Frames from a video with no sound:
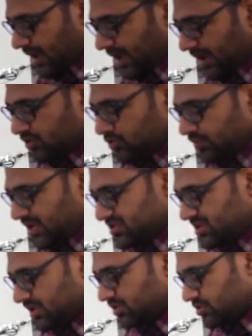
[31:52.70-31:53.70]
and to
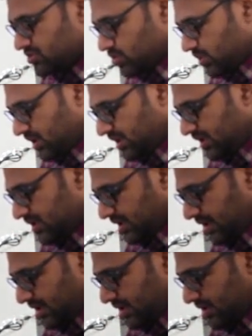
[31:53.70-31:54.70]
measure those we need
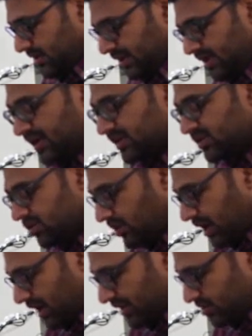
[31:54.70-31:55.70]
an
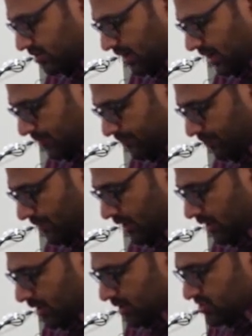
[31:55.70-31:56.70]
electrocardiogram.
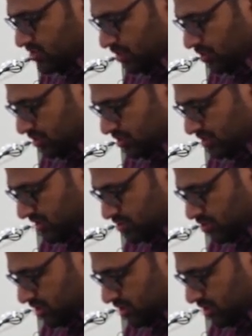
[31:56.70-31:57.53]
So just